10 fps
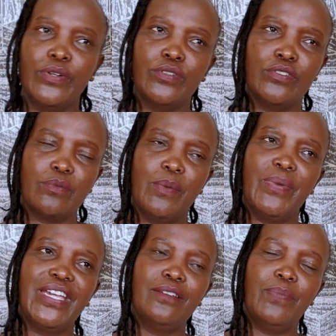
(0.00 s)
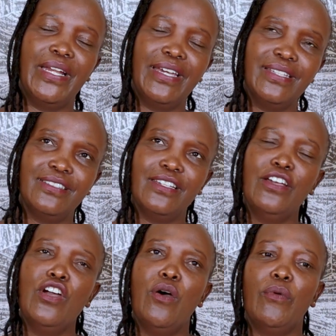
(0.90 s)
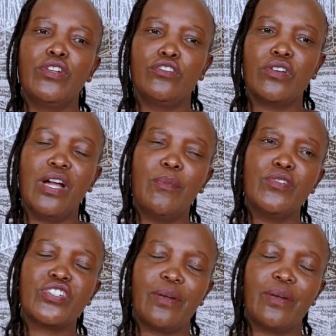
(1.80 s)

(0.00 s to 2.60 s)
You remember in plays when you're talking about